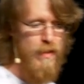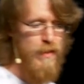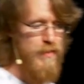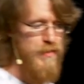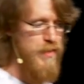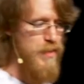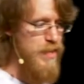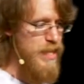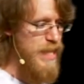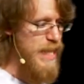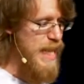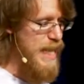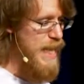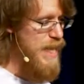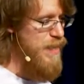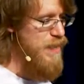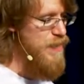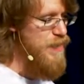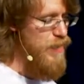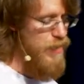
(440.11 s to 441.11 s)
So to that
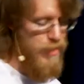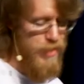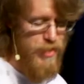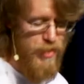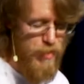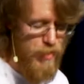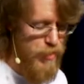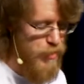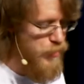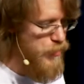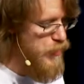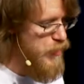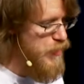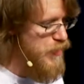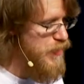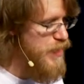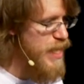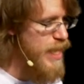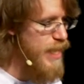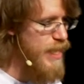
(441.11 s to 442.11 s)
end, are your users
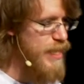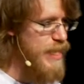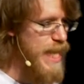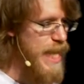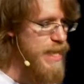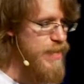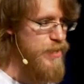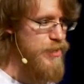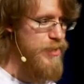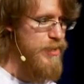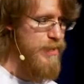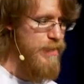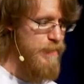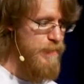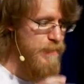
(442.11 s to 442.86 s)
staying engaged?